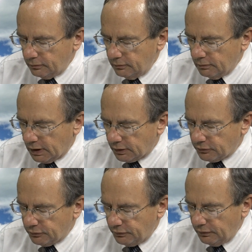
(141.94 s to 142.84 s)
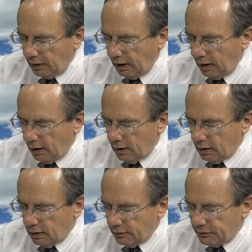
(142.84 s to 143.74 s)
boxers
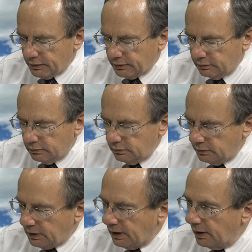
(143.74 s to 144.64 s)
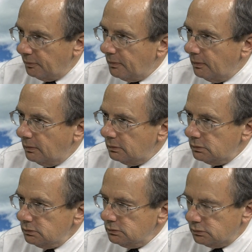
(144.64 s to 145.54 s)
of the
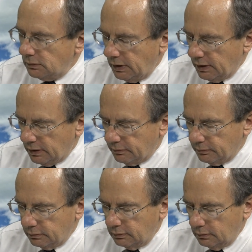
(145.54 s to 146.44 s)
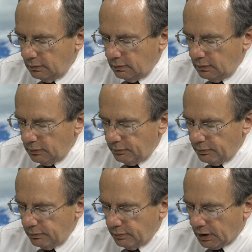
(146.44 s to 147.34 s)
time. And
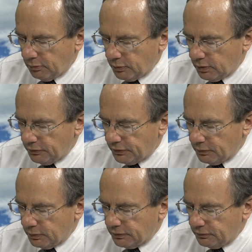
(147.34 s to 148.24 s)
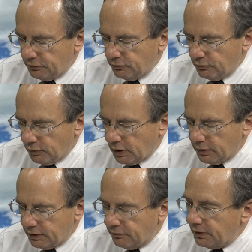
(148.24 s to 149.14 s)
Bobby Wilson was
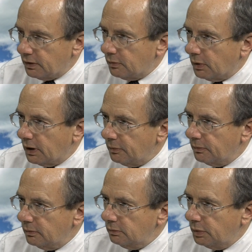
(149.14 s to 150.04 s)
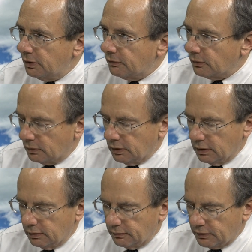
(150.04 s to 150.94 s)
roundly defeated by
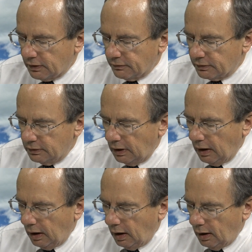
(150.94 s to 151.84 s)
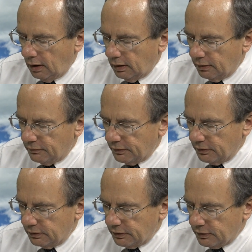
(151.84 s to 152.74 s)
Peter Sullivan of
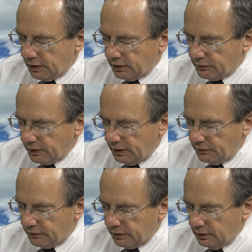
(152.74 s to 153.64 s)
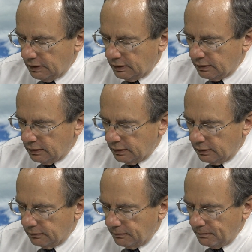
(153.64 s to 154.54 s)
the United States. And
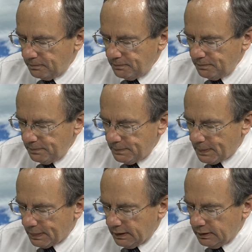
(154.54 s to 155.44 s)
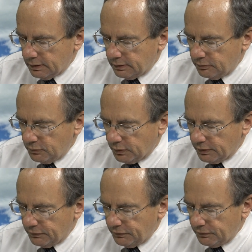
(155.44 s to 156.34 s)
it
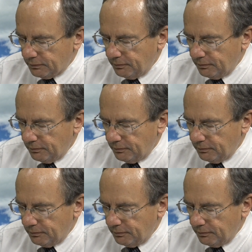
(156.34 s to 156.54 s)
was